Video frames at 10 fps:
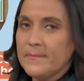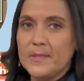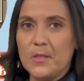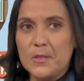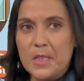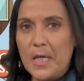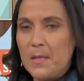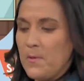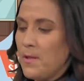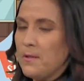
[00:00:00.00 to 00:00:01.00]
Your
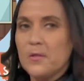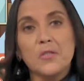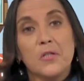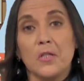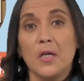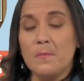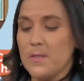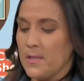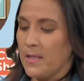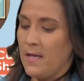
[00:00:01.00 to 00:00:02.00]
table or your
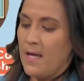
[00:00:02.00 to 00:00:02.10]
notebook?